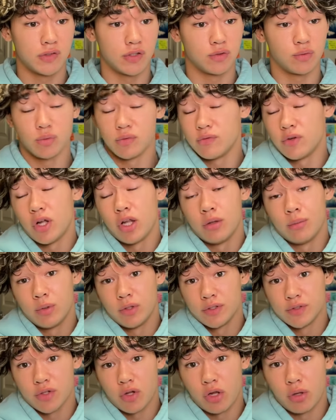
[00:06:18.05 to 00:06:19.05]
That's what
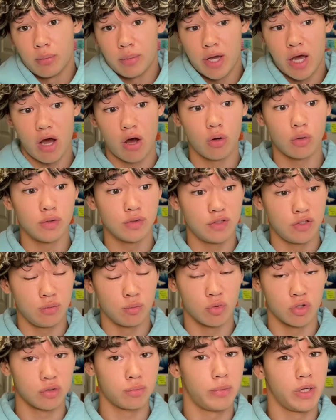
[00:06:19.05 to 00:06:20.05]
volleyball is all about.
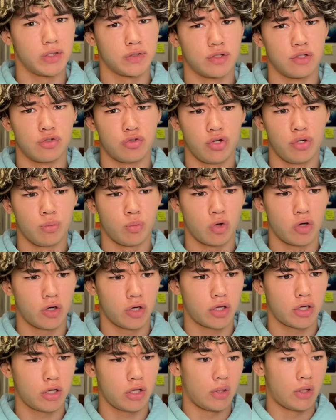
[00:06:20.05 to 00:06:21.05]
Teamwork makes the dream
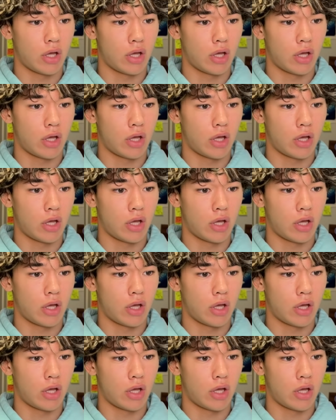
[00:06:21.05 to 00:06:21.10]
work.